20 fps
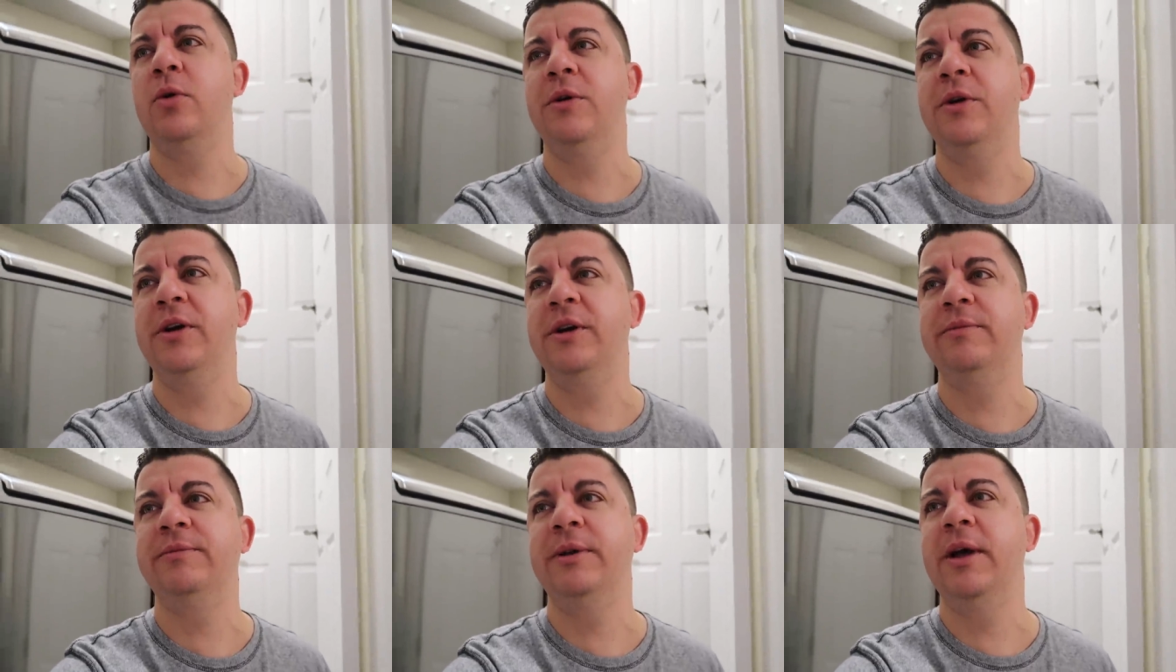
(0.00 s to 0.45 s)

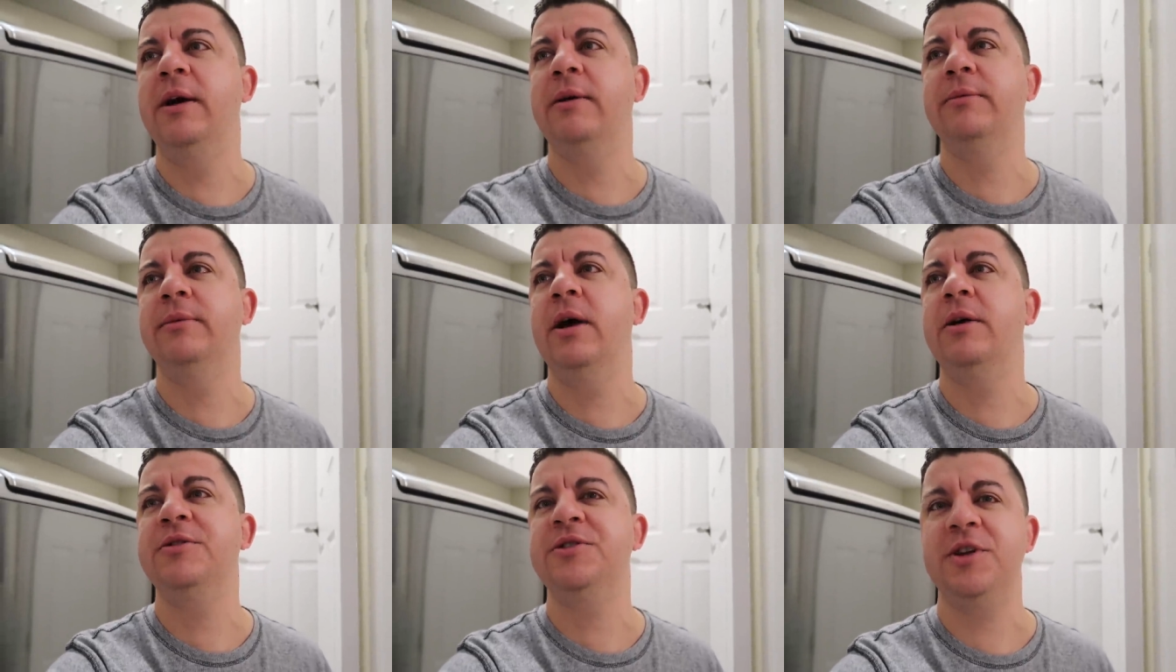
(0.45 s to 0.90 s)
Corny? Yeah,
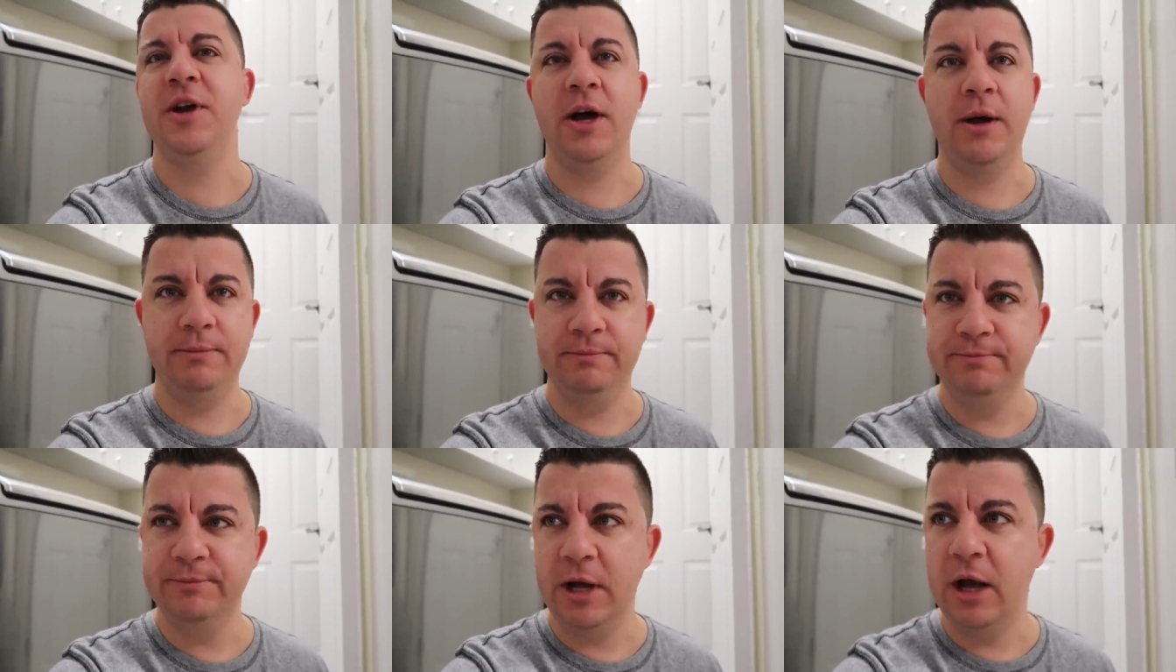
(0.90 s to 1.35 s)
I'll
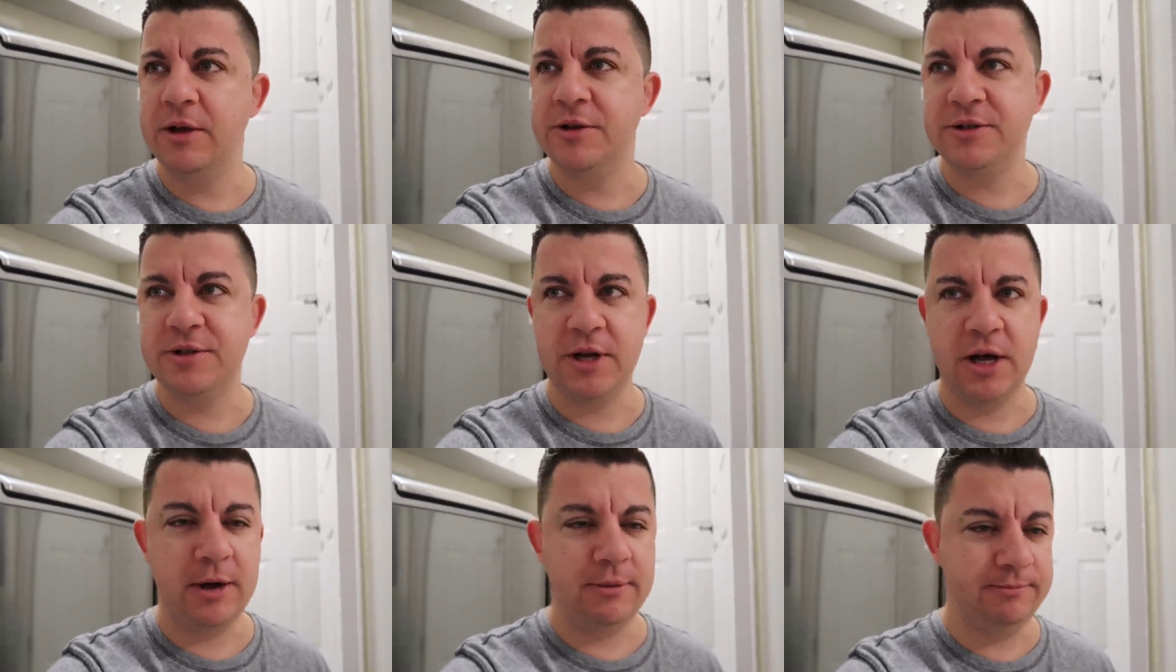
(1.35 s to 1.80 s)
stop. I'll
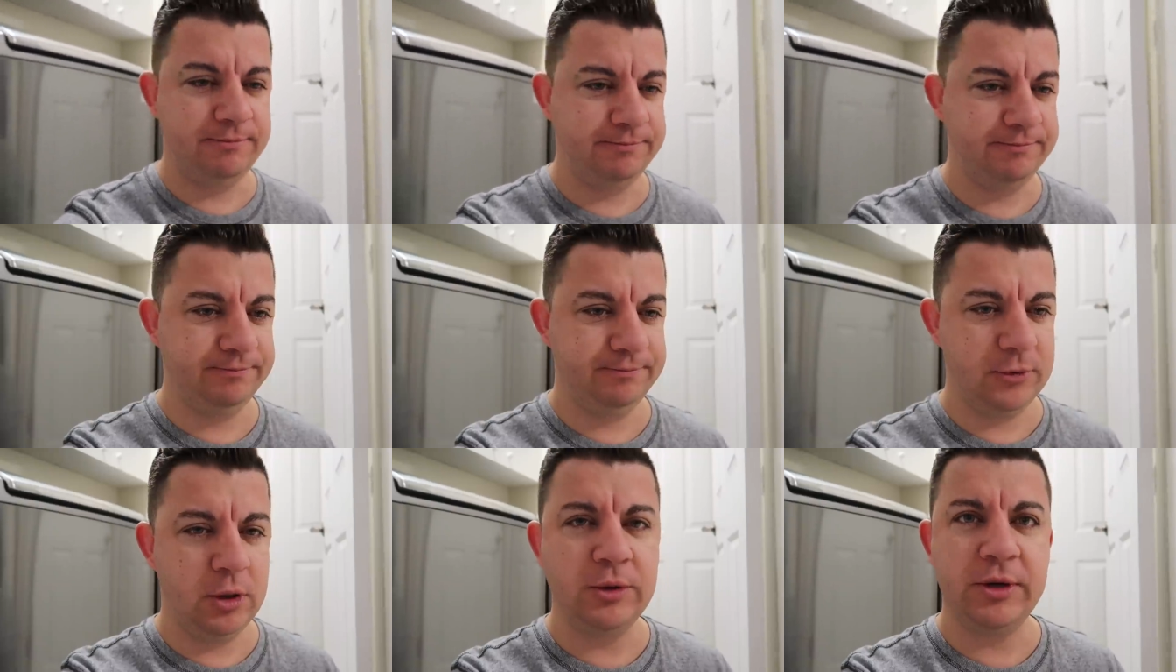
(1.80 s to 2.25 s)

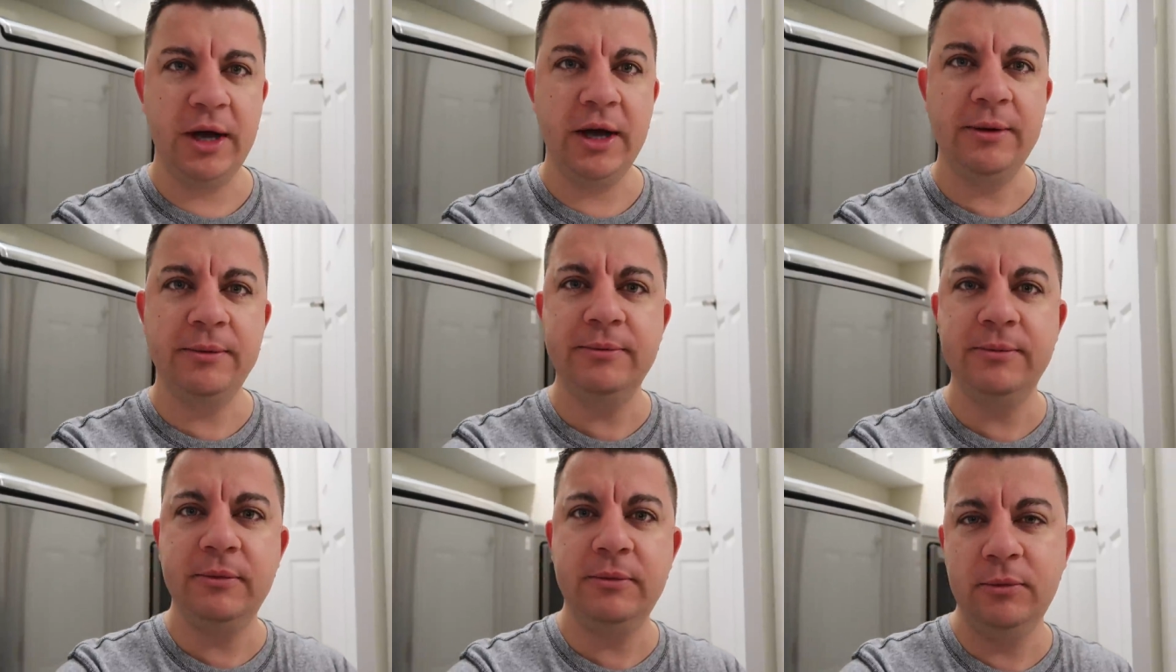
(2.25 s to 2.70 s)
stop. Okay.
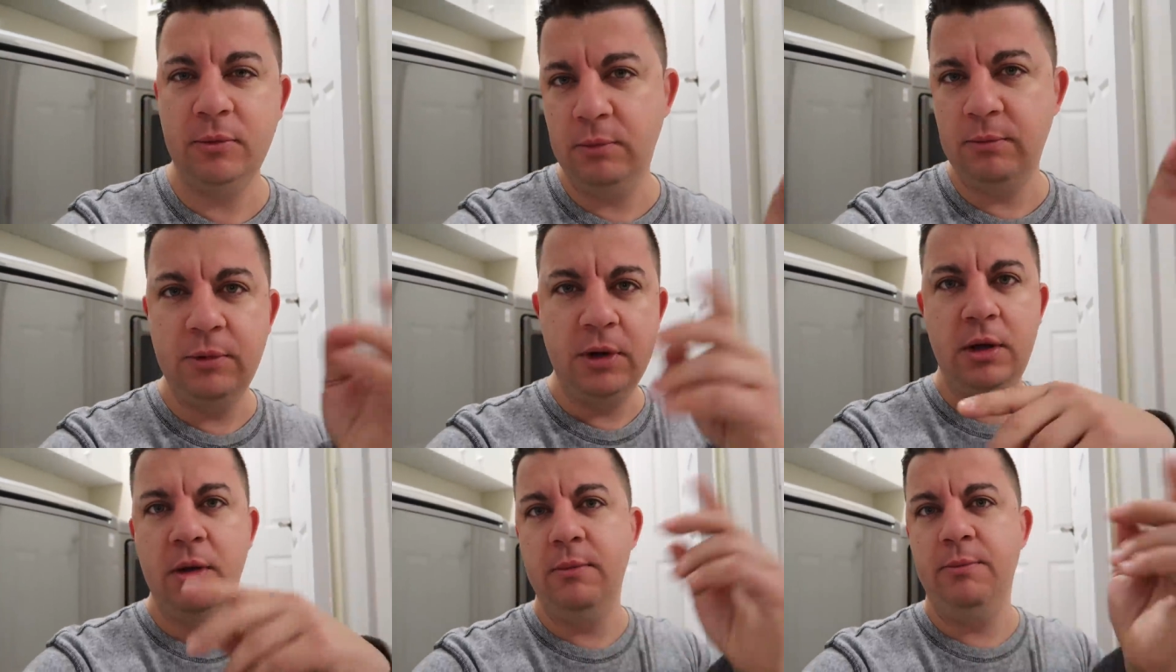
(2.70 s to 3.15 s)
All
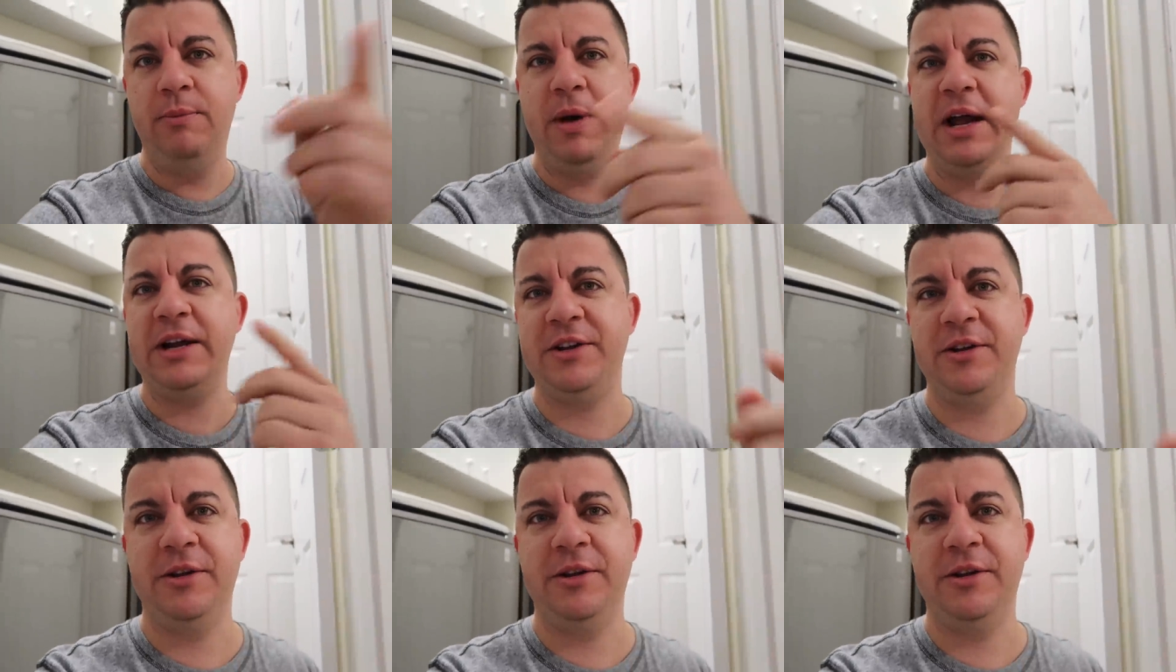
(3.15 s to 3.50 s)
right, you ready?